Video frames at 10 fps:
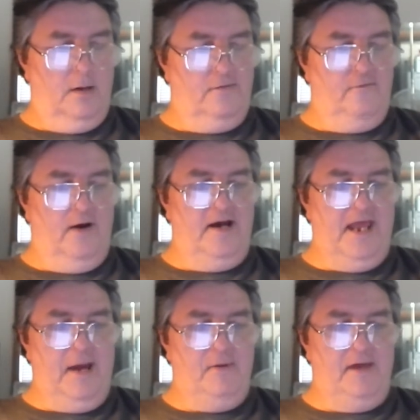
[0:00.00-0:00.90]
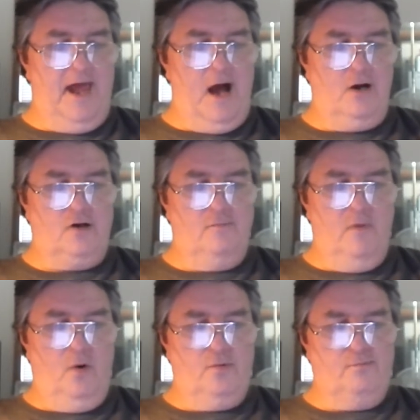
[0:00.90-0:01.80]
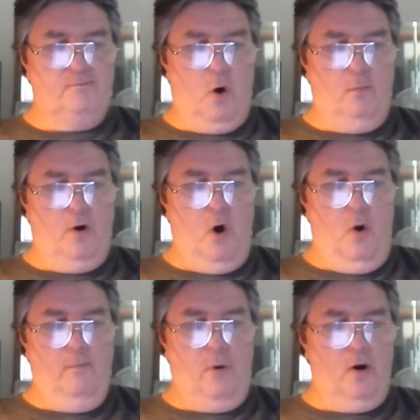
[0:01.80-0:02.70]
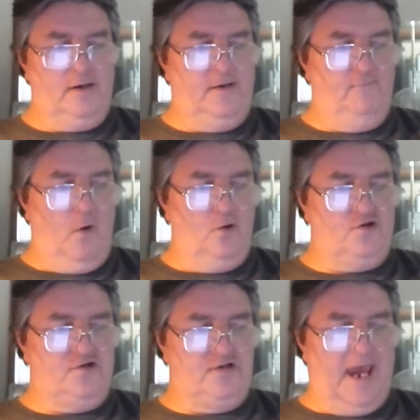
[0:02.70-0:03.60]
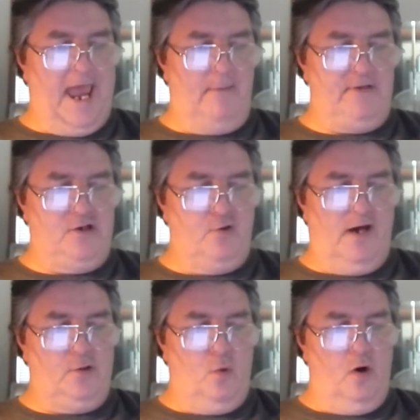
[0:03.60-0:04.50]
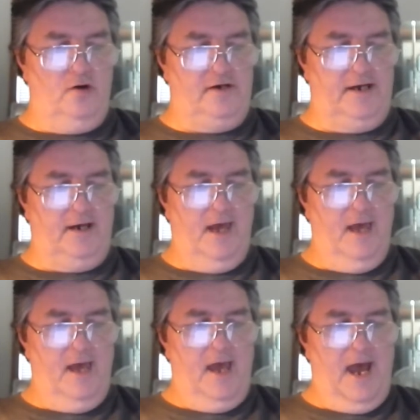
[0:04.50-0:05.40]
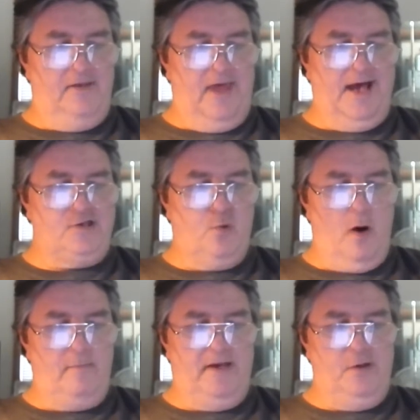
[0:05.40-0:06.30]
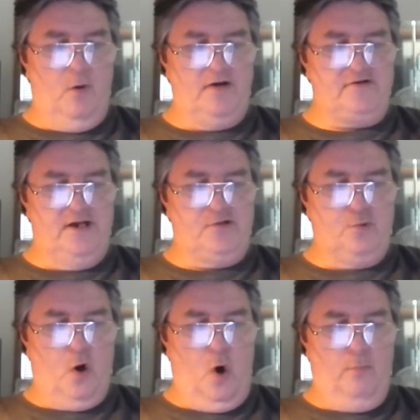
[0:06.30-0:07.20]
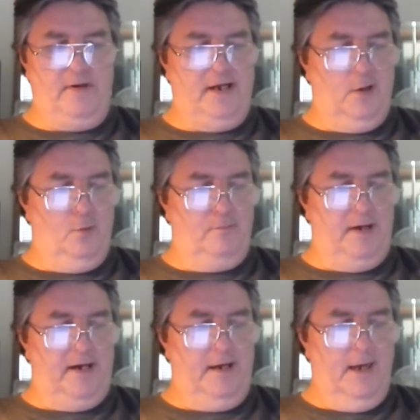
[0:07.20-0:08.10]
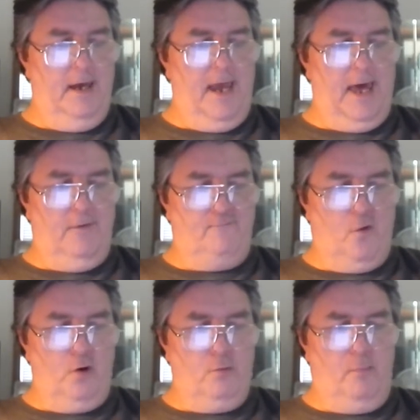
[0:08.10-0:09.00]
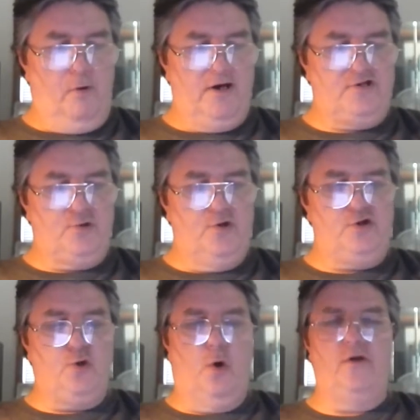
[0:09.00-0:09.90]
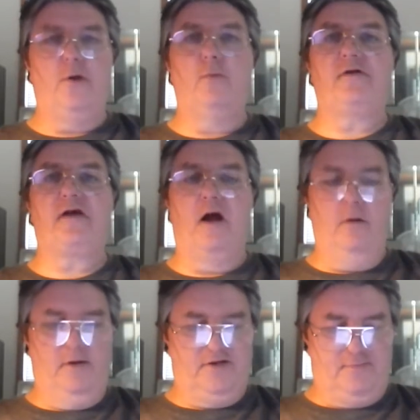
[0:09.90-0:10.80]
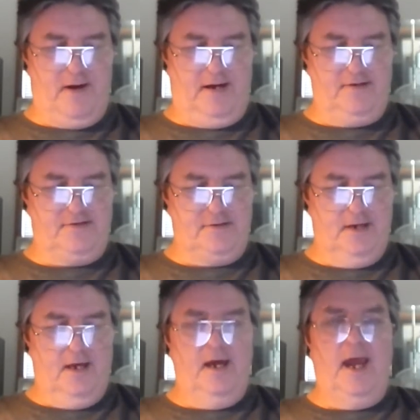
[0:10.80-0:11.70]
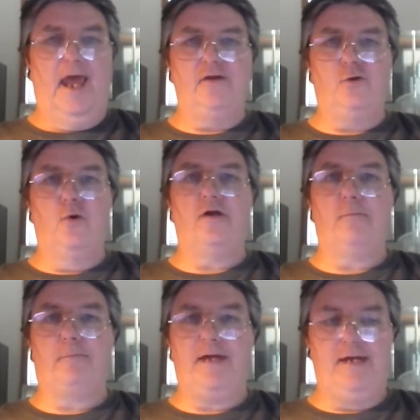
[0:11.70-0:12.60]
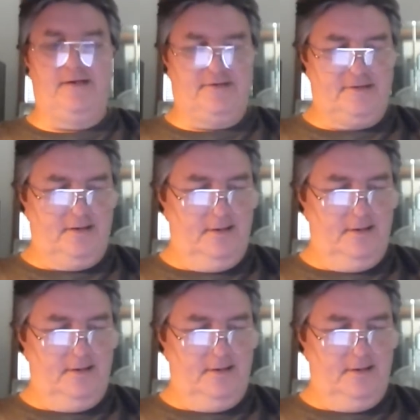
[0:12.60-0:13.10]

The very name of the Halcyon Mo mobile home park evokes happy tranquility, and that's what many residents were hoping it would be, an affordable place to enjoy their retirement space and do it in peace.